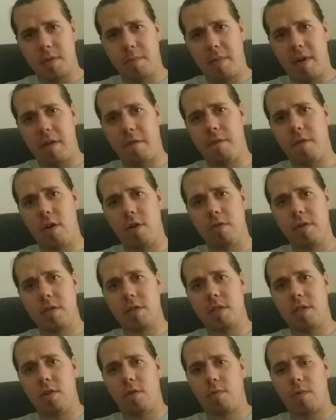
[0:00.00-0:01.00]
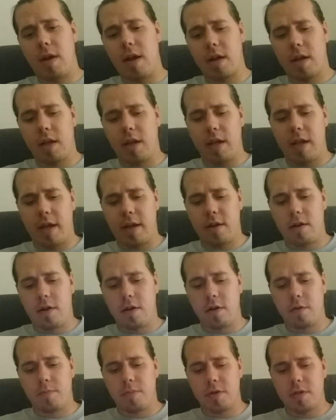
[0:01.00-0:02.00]
My phone is still rocking at
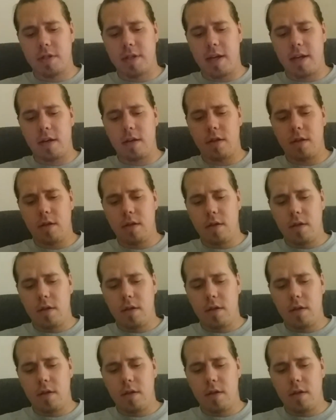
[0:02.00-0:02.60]
100%.